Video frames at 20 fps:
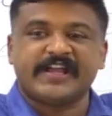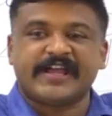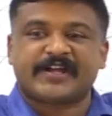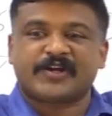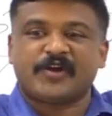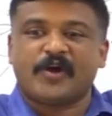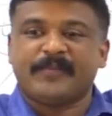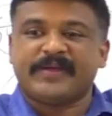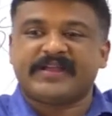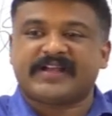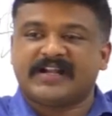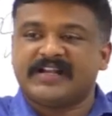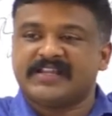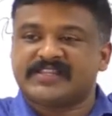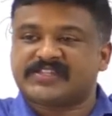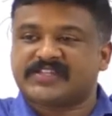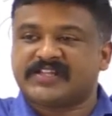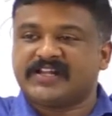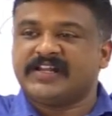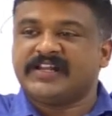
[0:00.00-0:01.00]
economic,
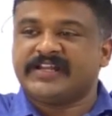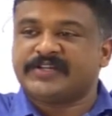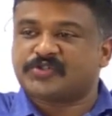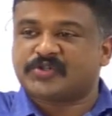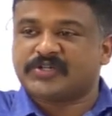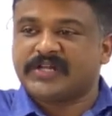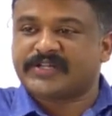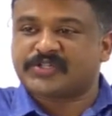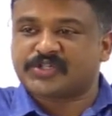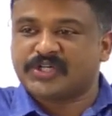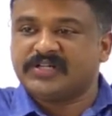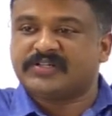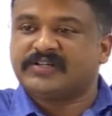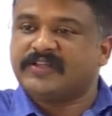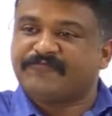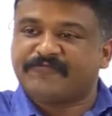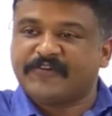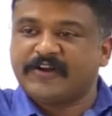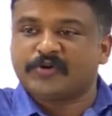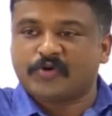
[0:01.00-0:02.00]
cultural, intellectual,
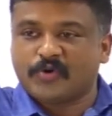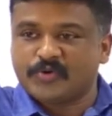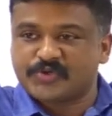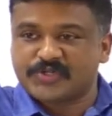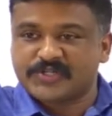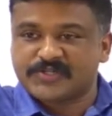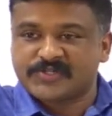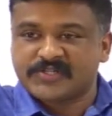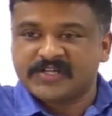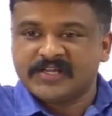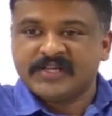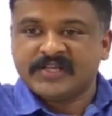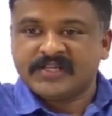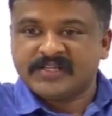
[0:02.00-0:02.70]
different causes.